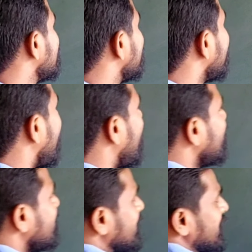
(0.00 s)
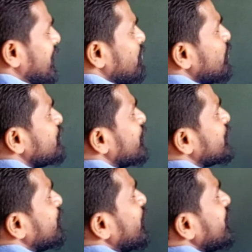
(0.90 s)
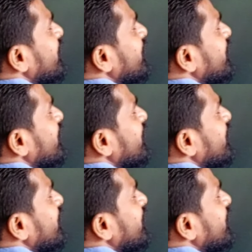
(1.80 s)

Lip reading: So that it removes first what?